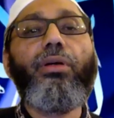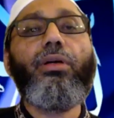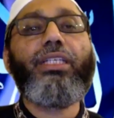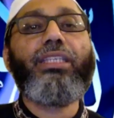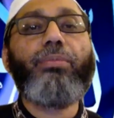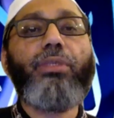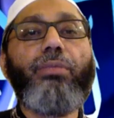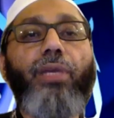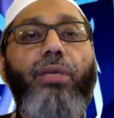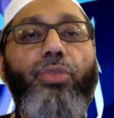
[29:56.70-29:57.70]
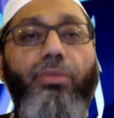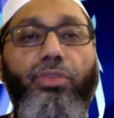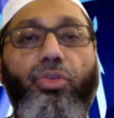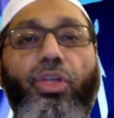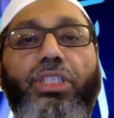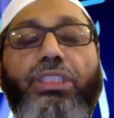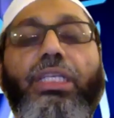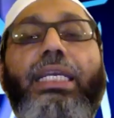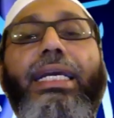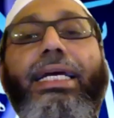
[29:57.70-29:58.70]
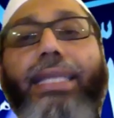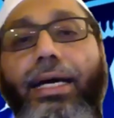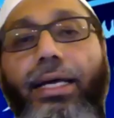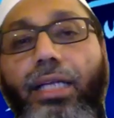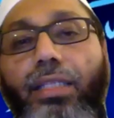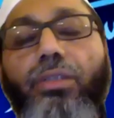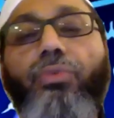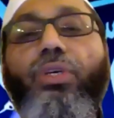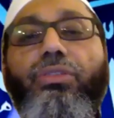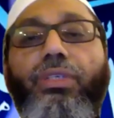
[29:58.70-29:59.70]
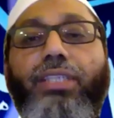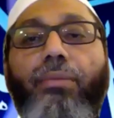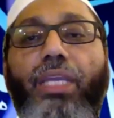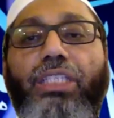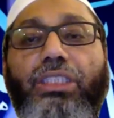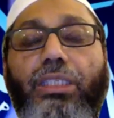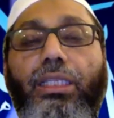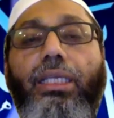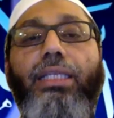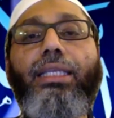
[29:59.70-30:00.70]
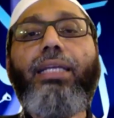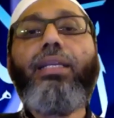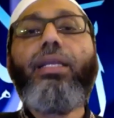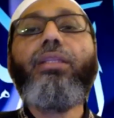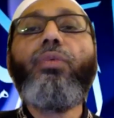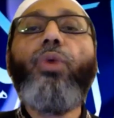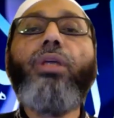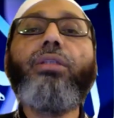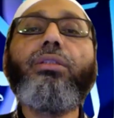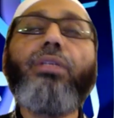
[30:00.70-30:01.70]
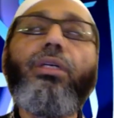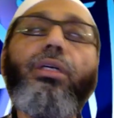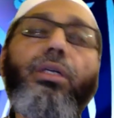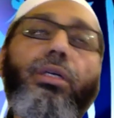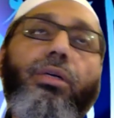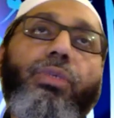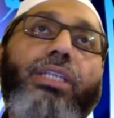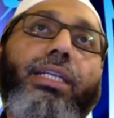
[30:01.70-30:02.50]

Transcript: accepted by most of the scholars, the other ones which I mentioned, they are not the ones which are